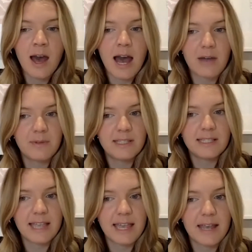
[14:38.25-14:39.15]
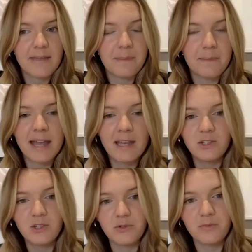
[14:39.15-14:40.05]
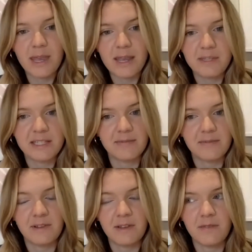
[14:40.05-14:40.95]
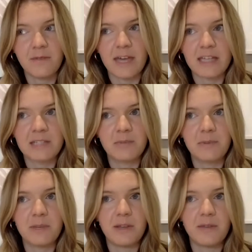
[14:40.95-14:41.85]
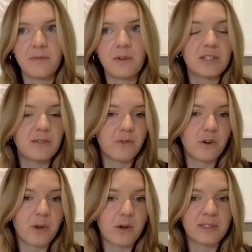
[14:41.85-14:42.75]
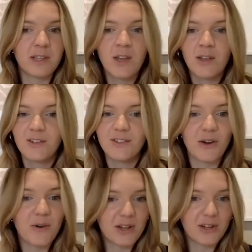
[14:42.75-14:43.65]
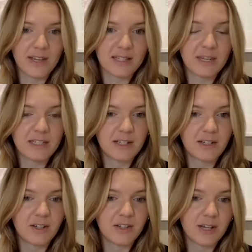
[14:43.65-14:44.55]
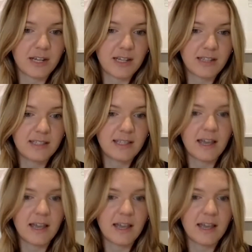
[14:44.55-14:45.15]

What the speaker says: I would say my 2 main pieces of advice would be, first and foremost, don't underestimate TikTok's audience.